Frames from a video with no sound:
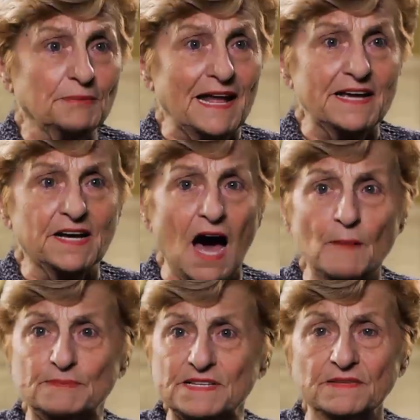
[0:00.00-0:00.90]
Playing
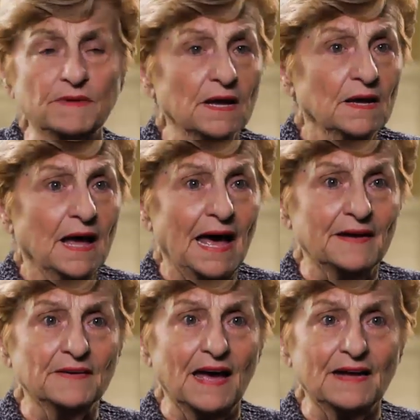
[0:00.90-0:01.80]
cops and
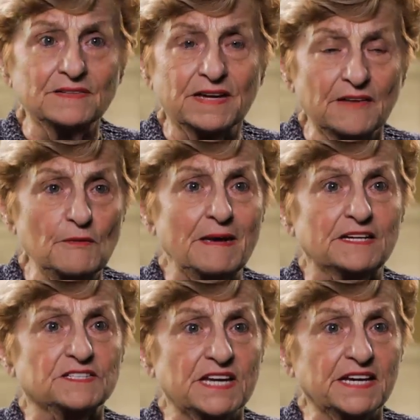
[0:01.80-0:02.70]
giving
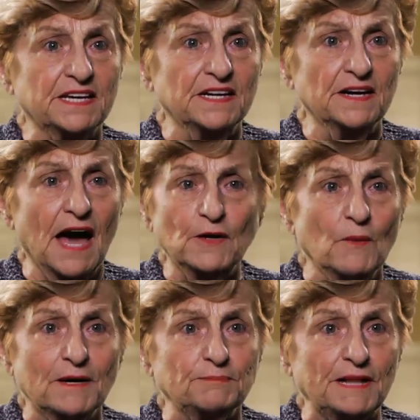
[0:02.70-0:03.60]
me a ticket, and I don't
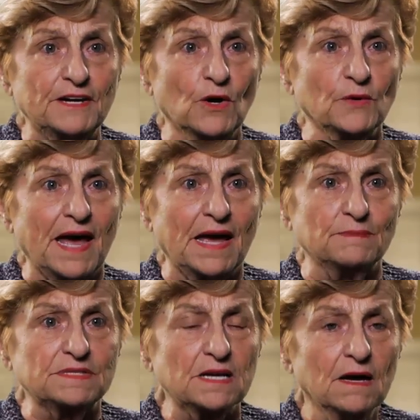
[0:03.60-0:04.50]
want to play no
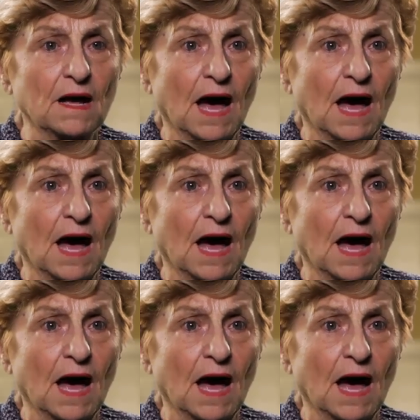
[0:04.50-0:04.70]
games.